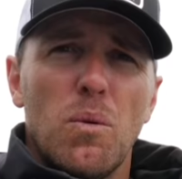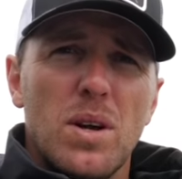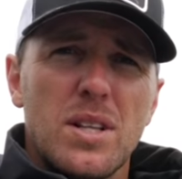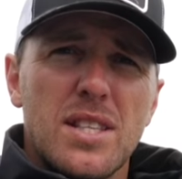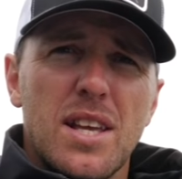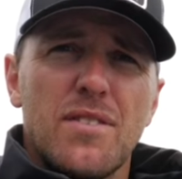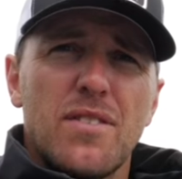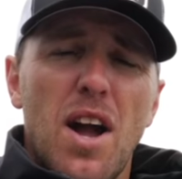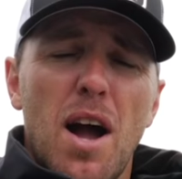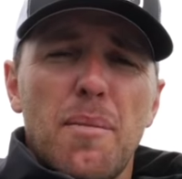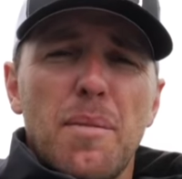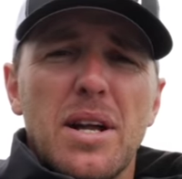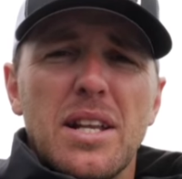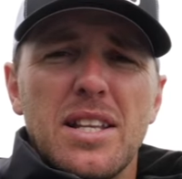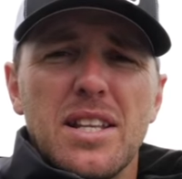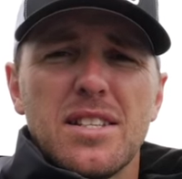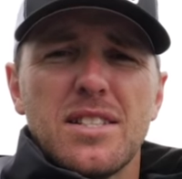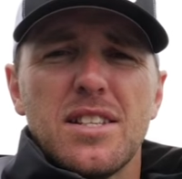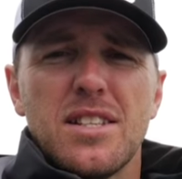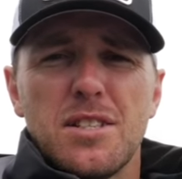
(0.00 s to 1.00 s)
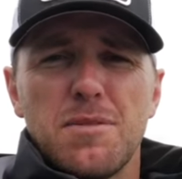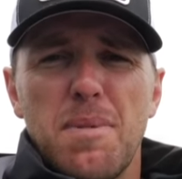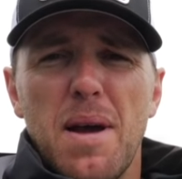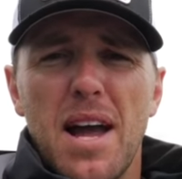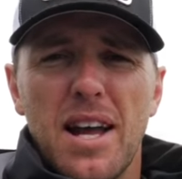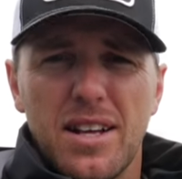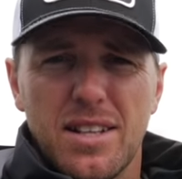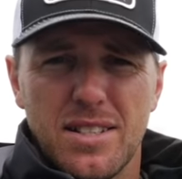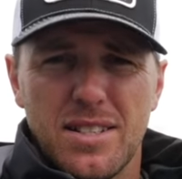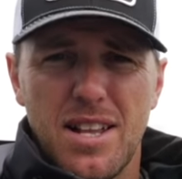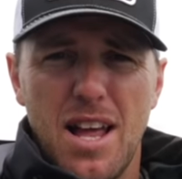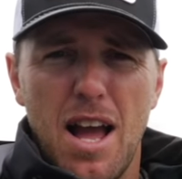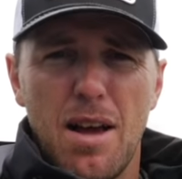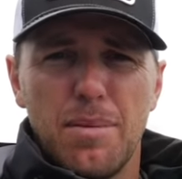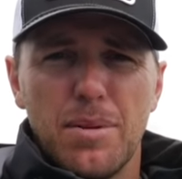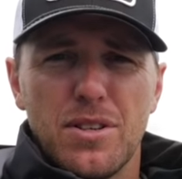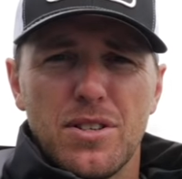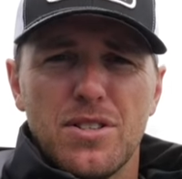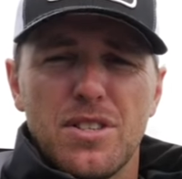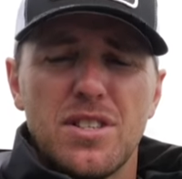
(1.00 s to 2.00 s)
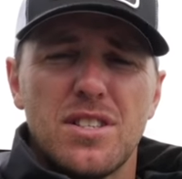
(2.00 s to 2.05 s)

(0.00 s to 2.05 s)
Once I've got my distance back established,